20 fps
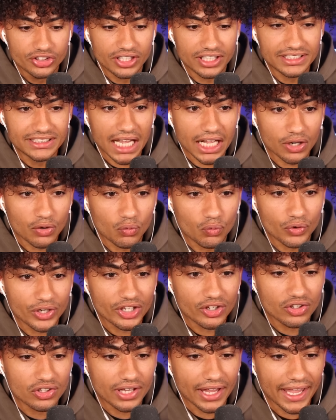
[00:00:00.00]
Is that a
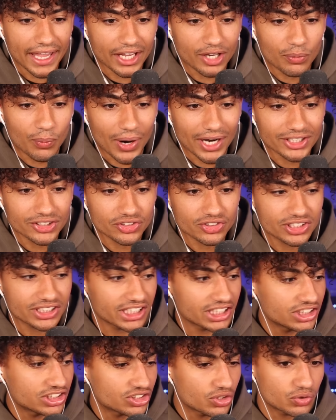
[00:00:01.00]
real leg? Why is her
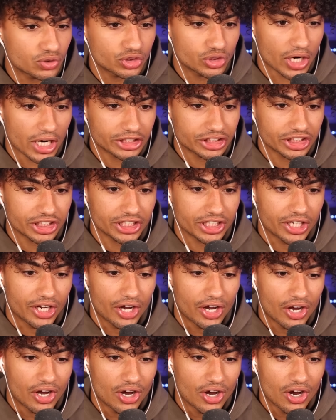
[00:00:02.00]
skin so stretchy?
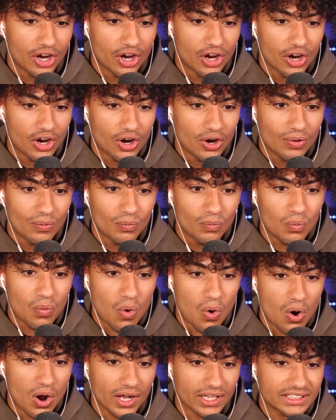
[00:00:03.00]

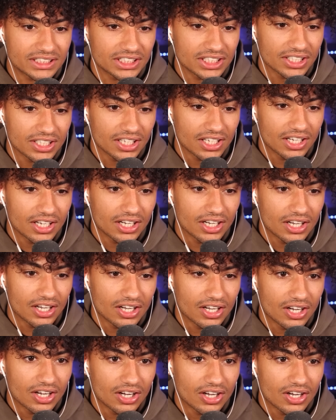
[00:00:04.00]
What?
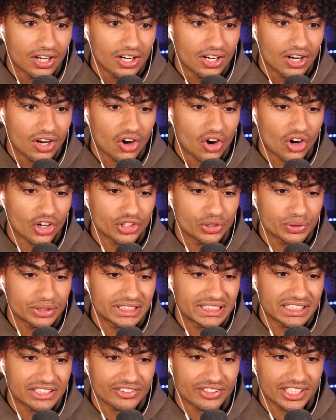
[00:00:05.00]
Are you
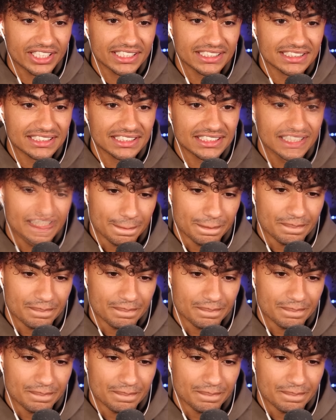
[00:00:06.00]
serious?